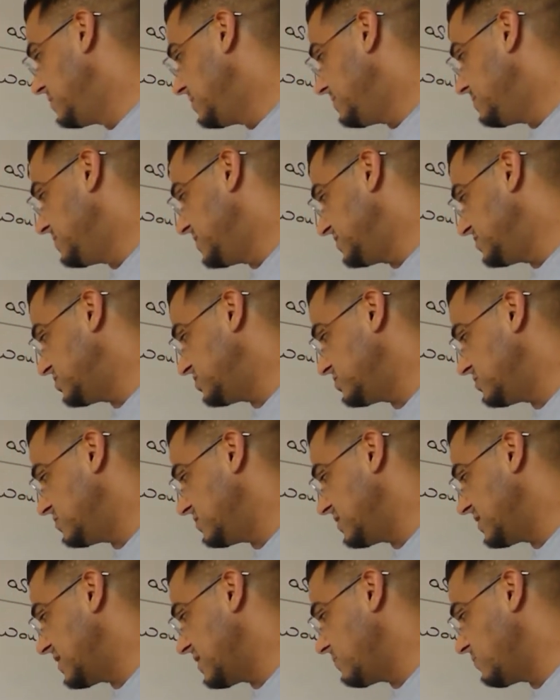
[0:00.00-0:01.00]

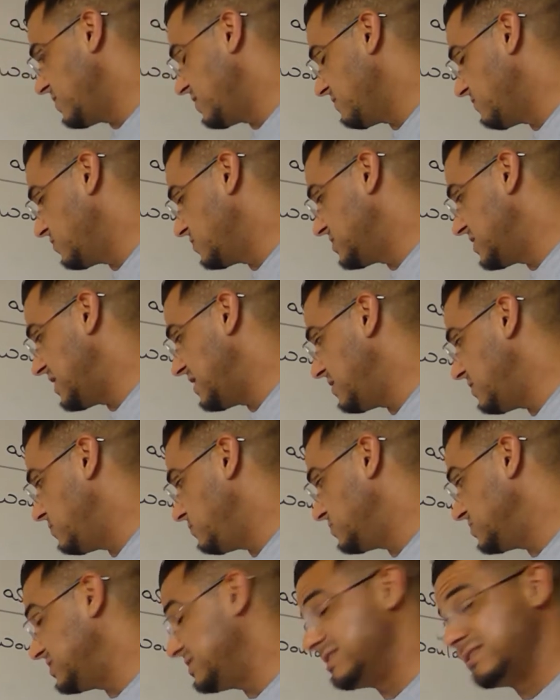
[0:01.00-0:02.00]
Mr. Again, we have our title,
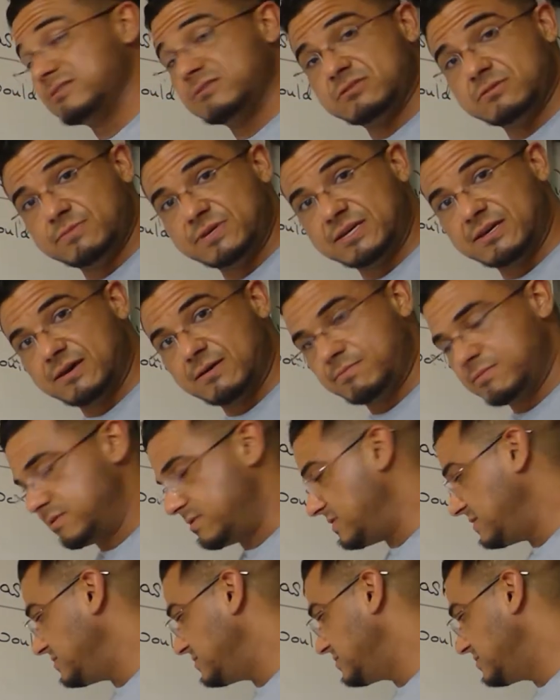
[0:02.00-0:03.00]
which needs to be
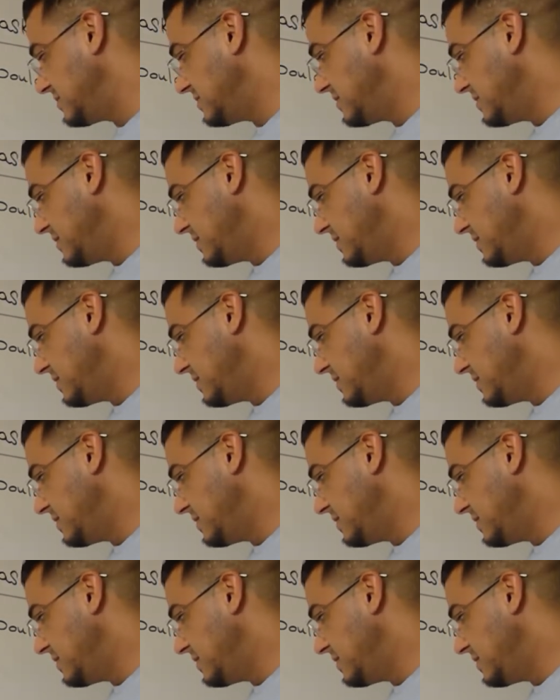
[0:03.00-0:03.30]
capitalized.